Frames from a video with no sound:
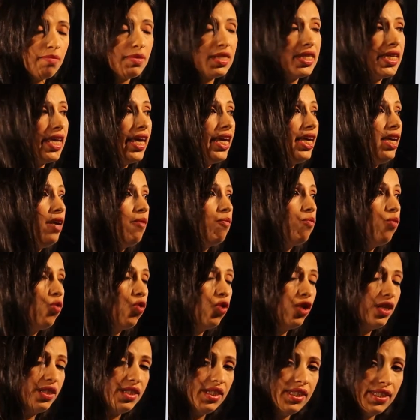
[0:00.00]
saying
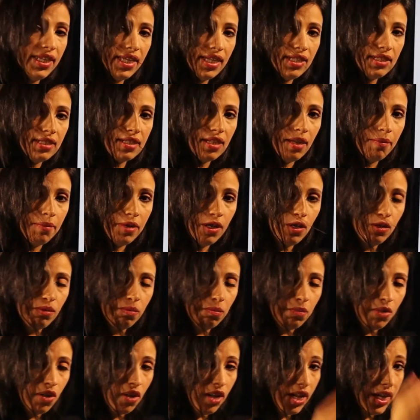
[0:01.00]
more details about
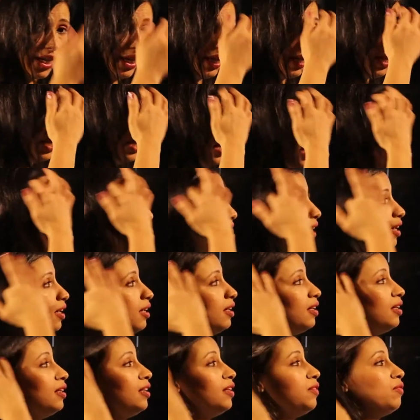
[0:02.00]
my
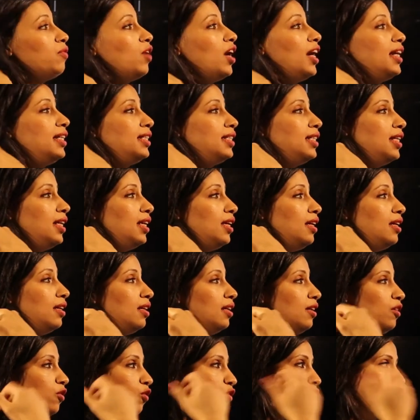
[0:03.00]
writing
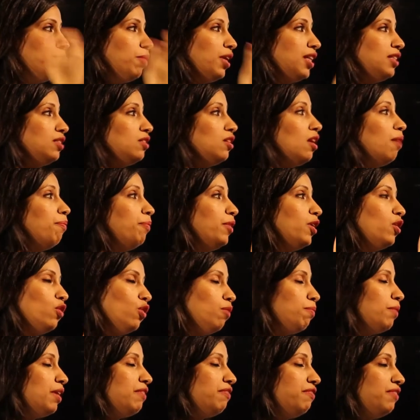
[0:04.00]
or my topic or
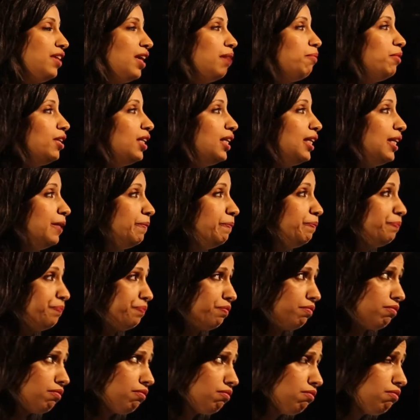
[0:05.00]
my family.
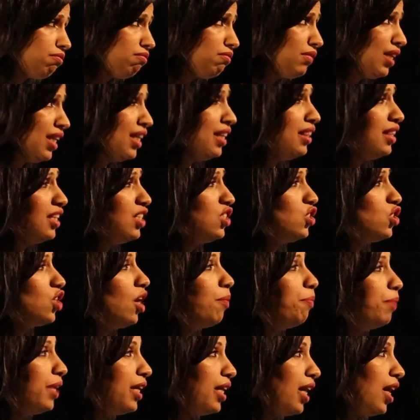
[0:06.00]
In this
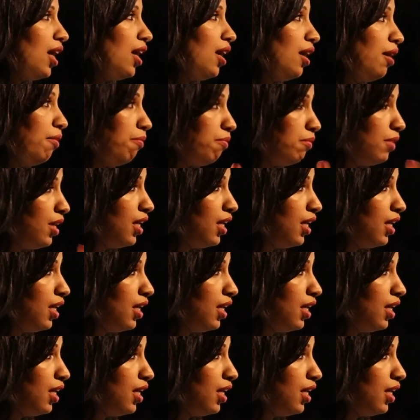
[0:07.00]
topic, I'm